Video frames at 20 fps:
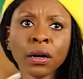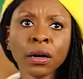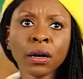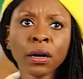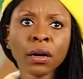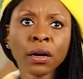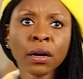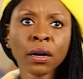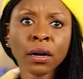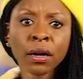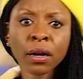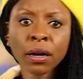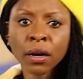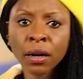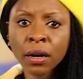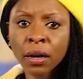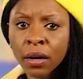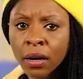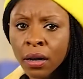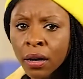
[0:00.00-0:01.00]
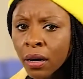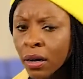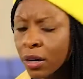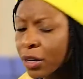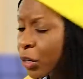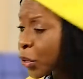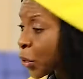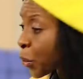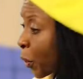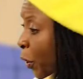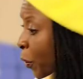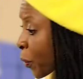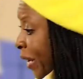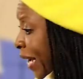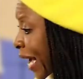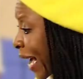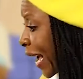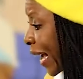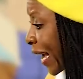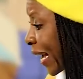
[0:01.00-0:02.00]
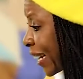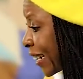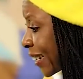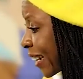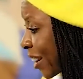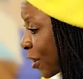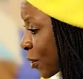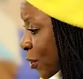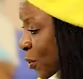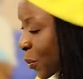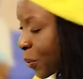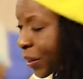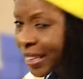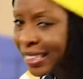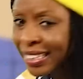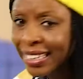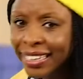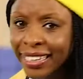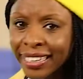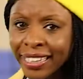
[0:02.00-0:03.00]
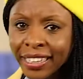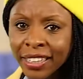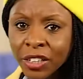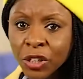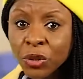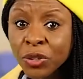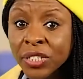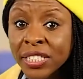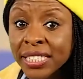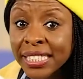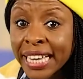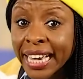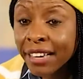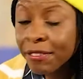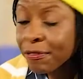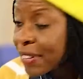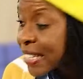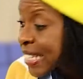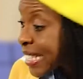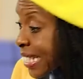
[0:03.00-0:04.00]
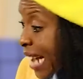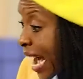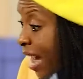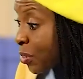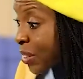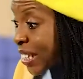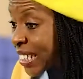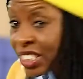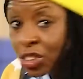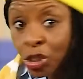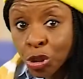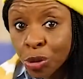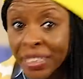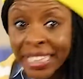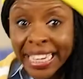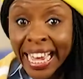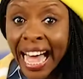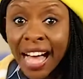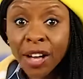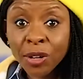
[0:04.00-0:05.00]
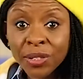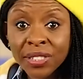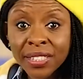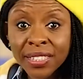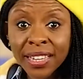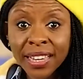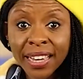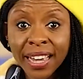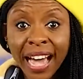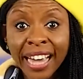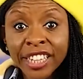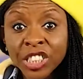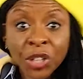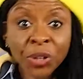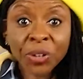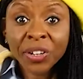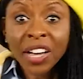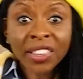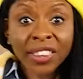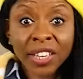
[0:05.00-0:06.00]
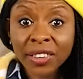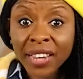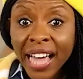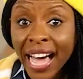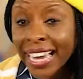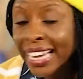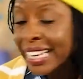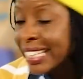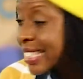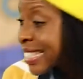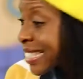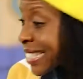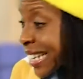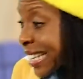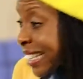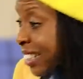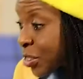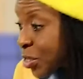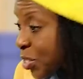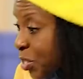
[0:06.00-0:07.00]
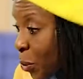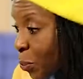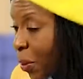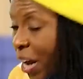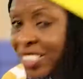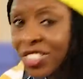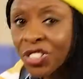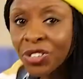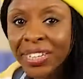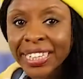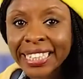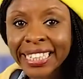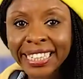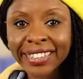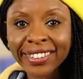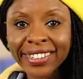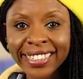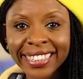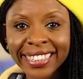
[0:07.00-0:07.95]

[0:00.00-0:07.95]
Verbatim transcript: scared. You're okay now, Squeaky. You're safe and sound in the treehouse. I turn on the light. See, there's no monster in here.